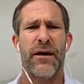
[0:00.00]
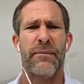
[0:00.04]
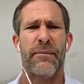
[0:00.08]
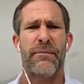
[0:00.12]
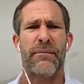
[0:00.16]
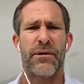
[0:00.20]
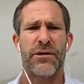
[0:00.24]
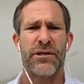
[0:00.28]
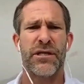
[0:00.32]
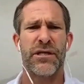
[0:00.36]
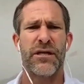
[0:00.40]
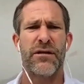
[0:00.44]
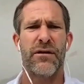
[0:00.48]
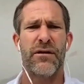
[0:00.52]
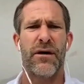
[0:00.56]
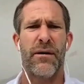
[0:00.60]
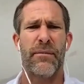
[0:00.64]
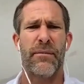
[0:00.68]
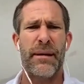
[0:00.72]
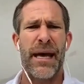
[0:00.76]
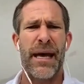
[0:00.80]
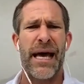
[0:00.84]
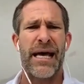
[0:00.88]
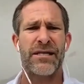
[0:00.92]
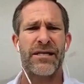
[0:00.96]
person, a
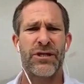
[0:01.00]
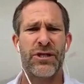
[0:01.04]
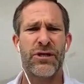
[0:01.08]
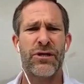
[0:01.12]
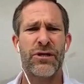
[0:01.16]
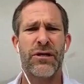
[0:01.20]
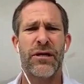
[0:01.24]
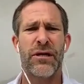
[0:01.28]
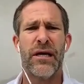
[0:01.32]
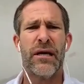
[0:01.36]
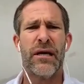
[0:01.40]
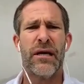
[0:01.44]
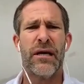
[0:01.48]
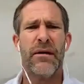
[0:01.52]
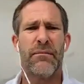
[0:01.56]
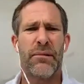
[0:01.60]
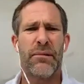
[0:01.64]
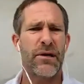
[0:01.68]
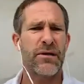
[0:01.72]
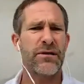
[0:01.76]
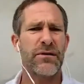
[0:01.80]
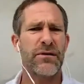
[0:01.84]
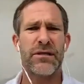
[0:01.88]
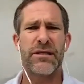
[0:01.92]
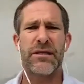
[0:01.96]
passenger, but
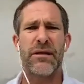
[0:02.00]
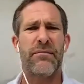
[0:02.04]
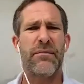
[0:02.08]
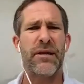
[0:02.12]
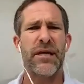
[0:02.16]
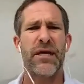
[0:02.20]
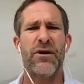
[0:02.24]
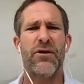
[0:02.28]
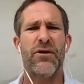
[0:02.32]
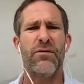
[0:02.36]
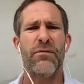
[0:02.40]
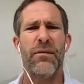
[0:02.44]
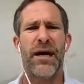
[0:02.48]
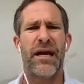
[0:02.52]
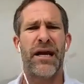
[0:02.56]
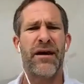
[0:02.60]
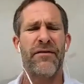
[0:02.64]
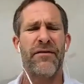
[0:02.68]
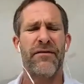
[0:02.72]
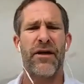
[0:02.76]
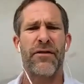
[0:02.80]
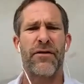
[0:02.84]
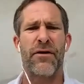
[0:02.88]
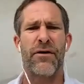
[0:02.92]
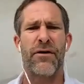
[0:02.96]
also somebody who might have
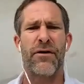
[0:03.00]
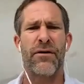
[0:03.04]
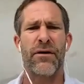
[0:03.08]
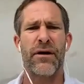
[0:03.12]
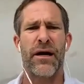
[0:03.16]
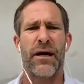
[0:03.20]
other